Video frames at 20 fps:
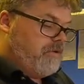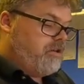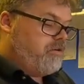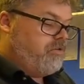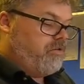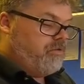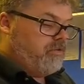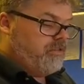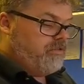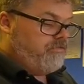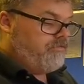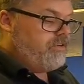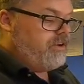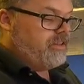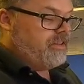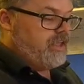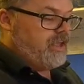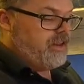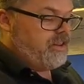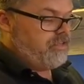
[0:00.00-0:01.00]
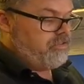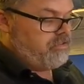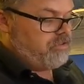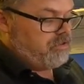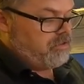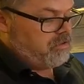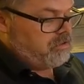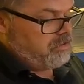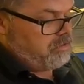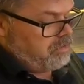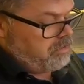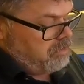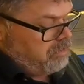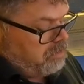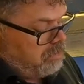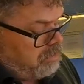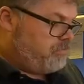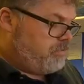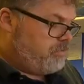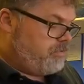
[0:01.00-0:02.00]
I don't know what the f that is.
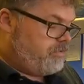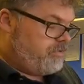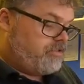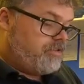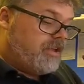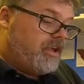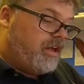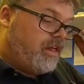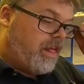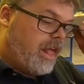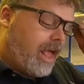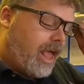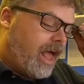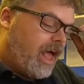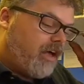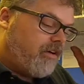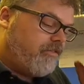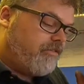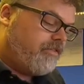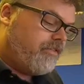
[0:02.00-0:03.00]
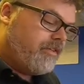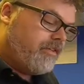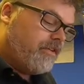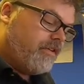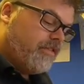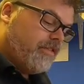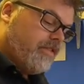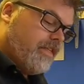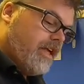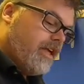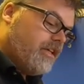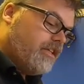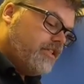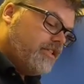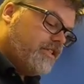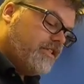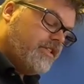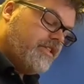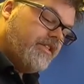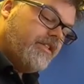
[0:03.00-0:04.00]
But we still have
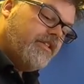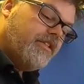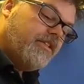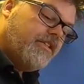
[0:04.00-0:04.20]
this.